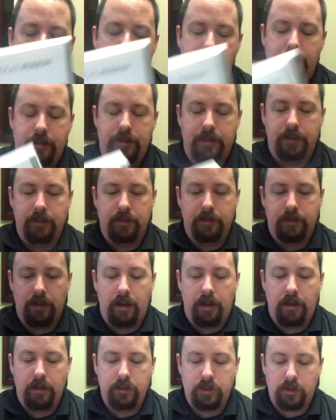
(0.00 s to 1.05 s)
this is
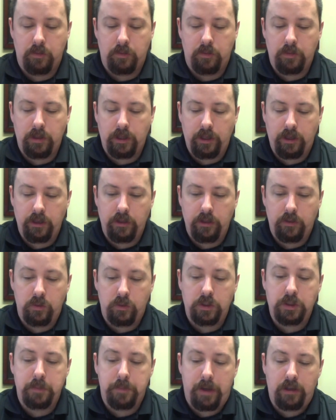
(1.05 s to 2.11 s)
uh, is a really good
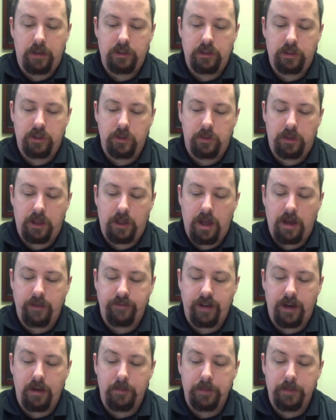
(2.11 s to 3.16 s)
response to a lot of
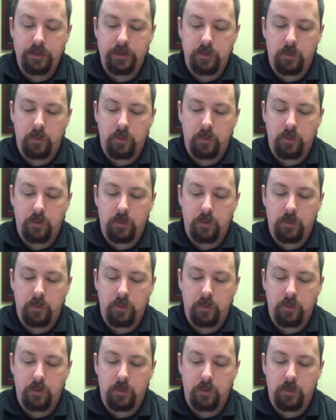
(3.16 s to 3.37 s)
Ehrman's